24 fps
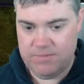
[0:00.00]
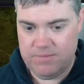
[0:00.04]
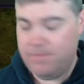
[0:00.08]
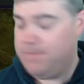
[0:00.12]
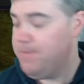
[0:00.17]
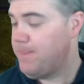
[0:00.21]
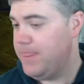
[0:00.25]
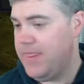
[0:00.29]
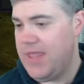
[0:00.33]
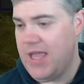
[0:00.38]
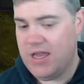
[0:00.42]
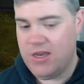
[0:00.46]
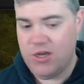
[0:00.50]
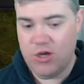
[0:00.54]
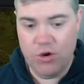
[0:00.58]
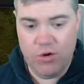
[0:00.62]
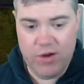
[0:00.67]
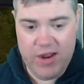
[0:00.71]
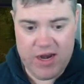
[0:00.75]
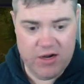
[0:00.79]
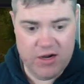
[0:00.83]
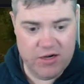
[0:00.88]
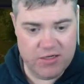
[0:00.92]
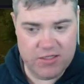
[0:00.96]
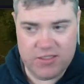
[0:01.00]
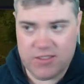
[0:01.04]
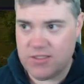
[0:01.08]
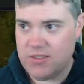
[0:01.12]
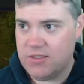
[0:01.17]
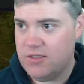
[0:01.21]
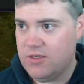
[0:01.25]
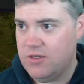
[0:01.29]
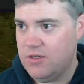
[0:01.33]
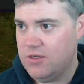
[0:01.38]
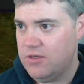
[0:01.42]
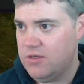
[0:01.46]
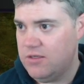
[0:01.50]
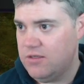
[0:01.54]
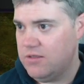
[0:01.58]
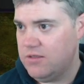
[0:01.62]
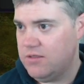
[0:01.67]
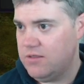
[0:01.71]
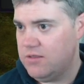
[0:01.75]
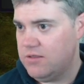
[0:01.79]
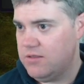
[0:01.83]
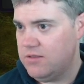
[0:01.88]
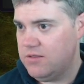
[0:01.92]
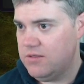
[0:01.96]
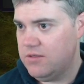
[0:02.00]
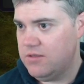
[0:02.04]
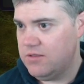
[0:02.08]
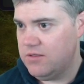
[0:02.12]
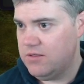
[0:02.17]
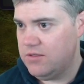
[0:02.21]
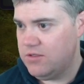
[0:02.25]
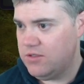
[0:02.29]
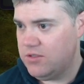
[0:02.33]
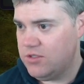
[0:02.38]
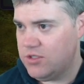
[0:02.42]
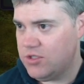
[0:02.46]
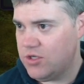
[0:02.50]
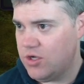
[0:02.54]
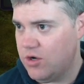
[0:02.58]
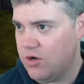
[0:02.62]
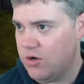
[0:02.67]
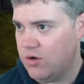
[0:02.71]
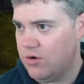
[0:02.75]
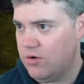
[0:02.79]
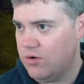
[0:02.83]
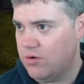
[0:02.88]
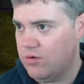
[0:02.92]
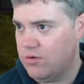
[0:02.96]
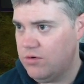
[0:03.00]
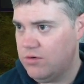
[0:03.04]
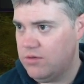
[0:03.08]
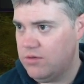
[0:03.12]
Yeah, no errors. So